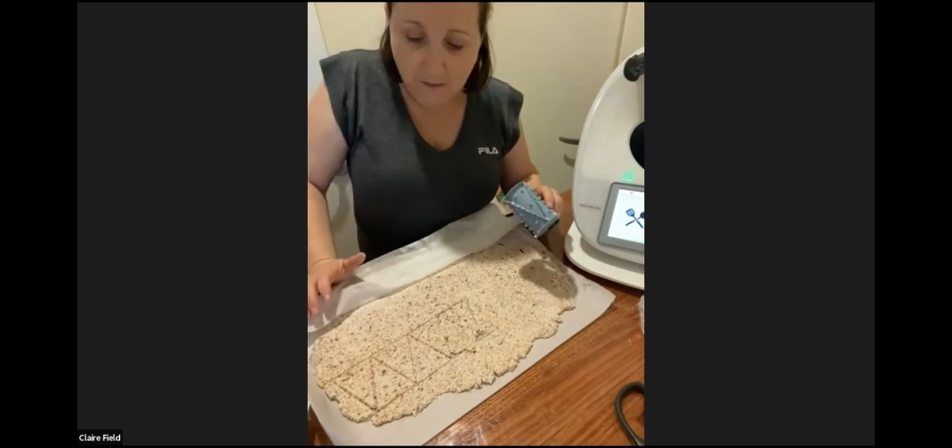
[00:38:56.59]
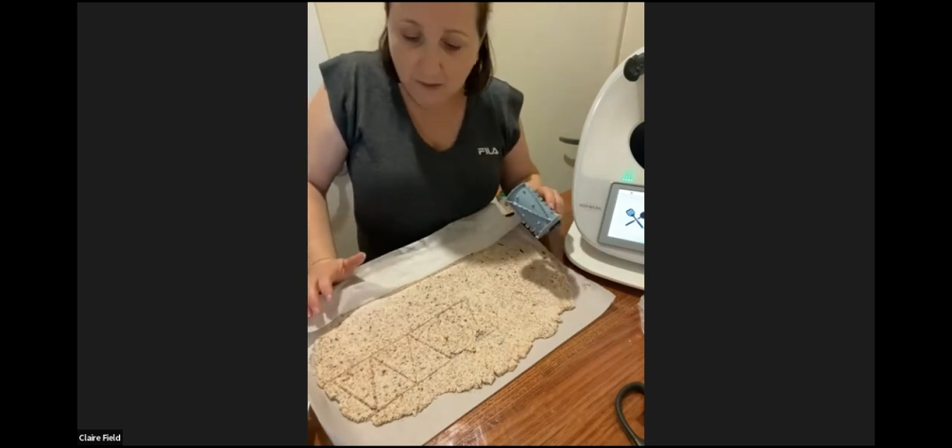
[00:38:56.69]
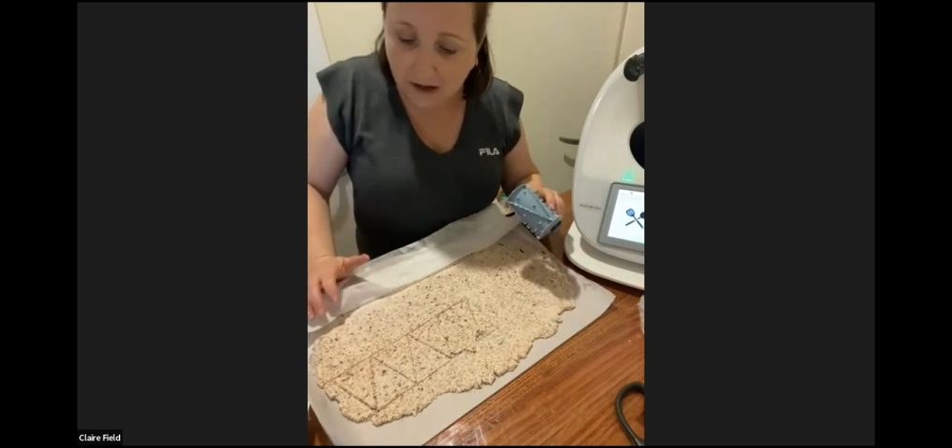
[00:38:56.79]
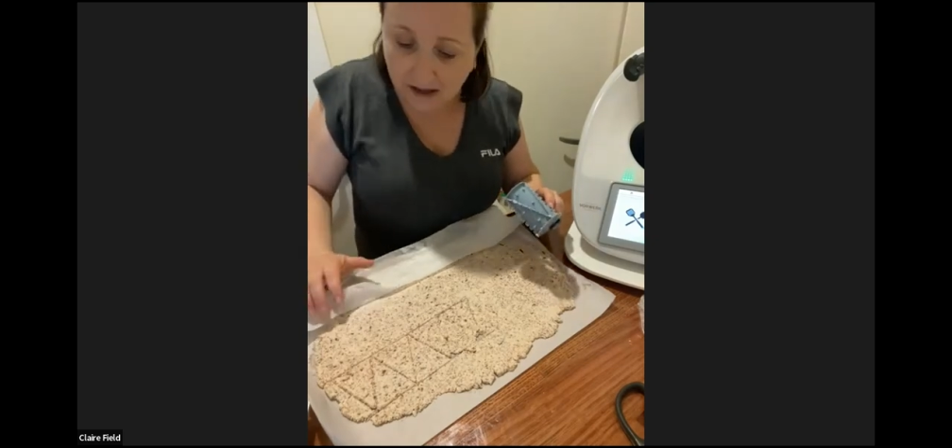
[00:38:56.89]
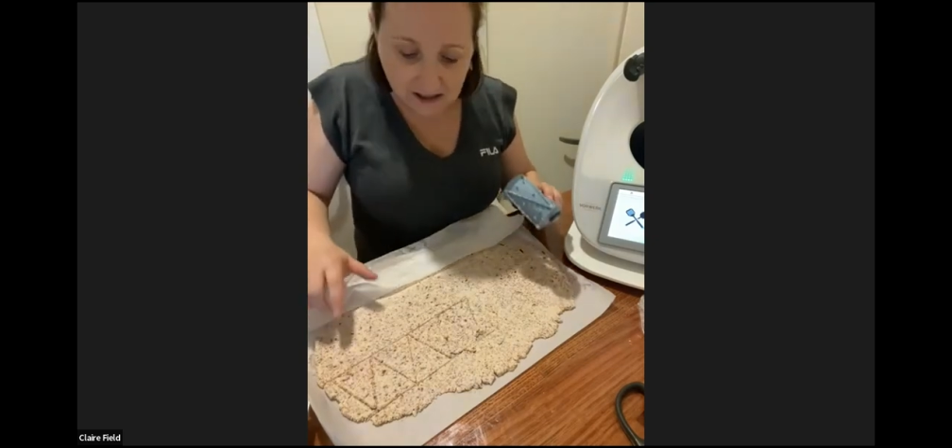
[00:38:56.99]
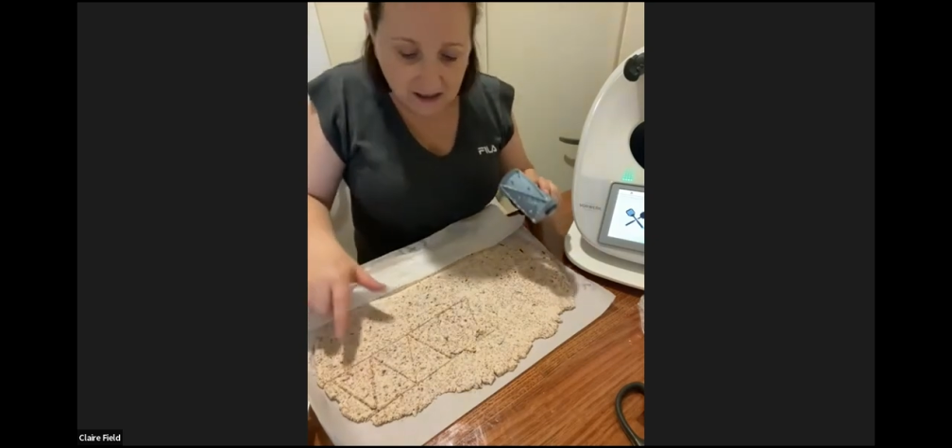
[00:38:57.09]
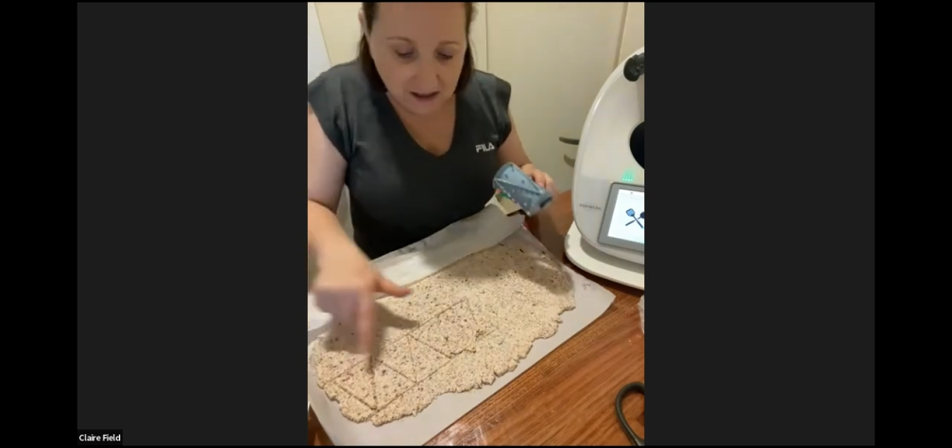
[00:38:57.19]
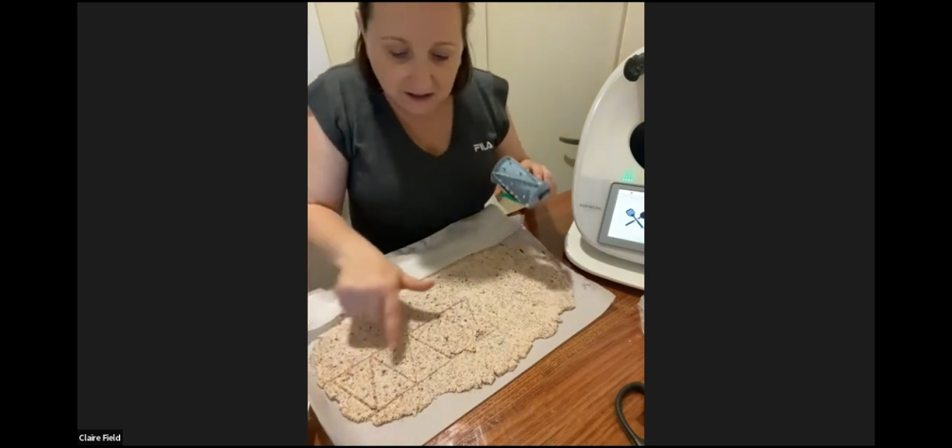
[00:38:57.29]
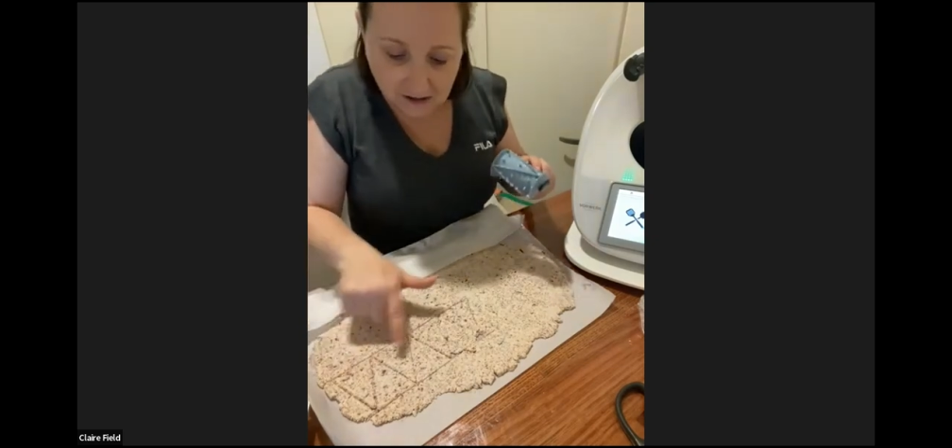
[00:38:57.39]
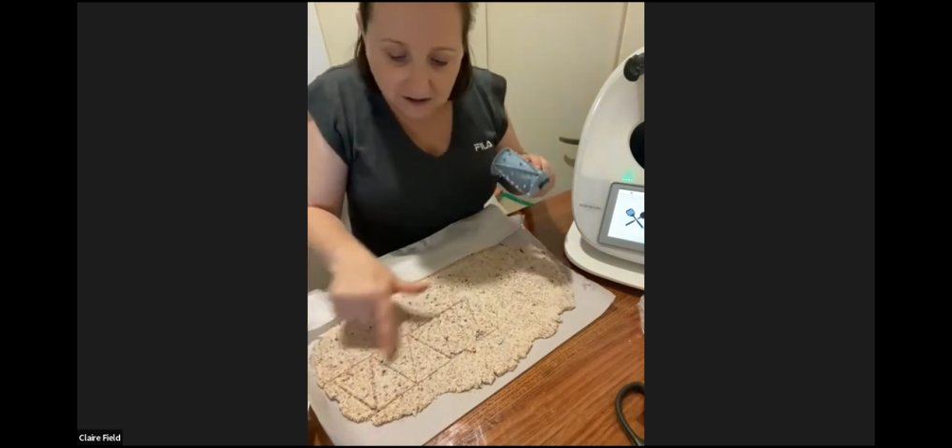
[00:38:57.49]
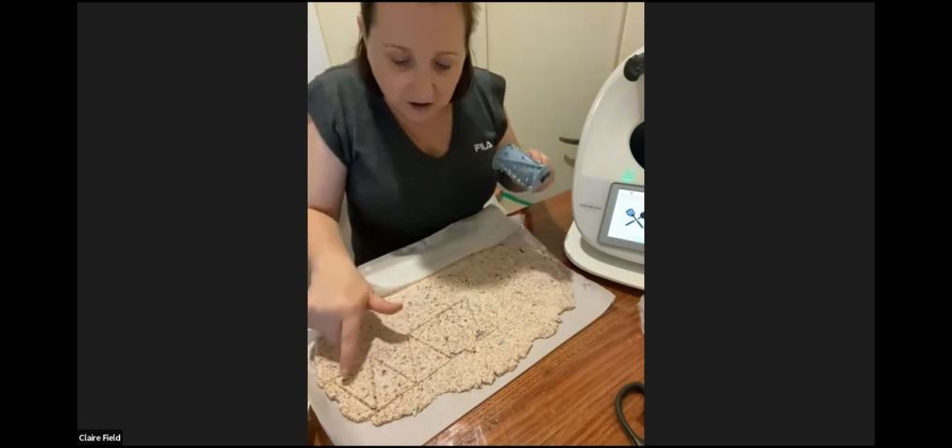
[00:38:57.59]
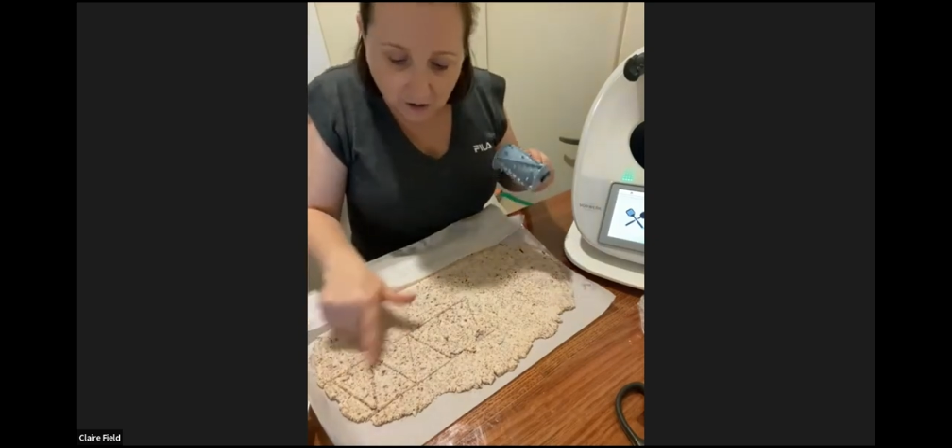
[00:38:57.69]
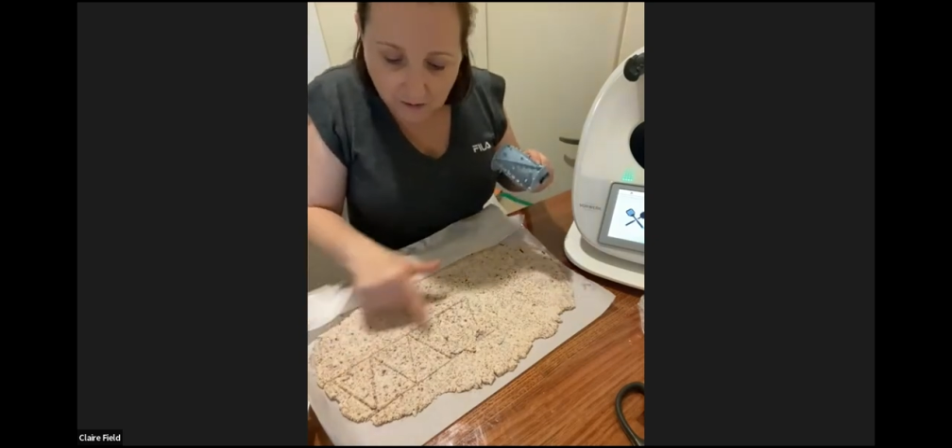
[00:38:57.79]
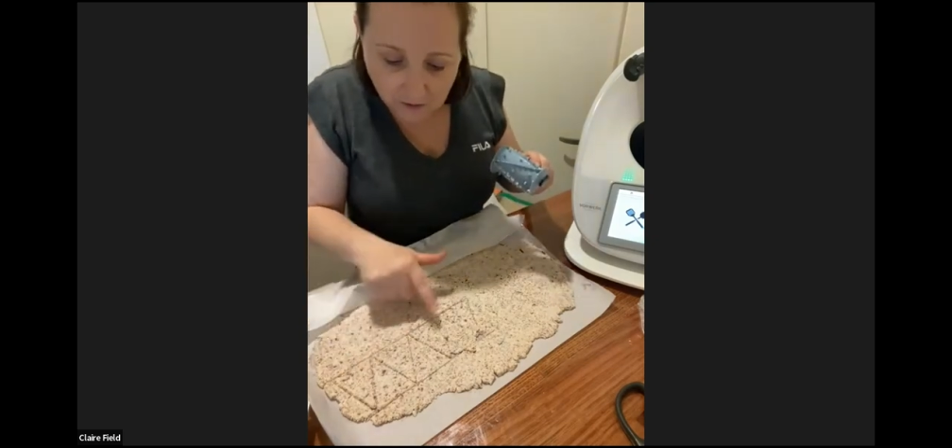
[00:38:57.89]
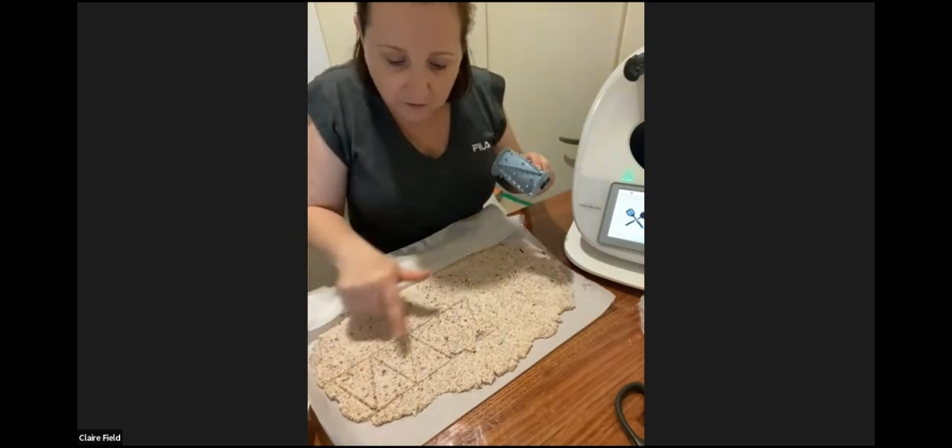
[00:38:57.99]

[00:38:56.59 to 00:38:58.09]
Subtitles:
But actually, the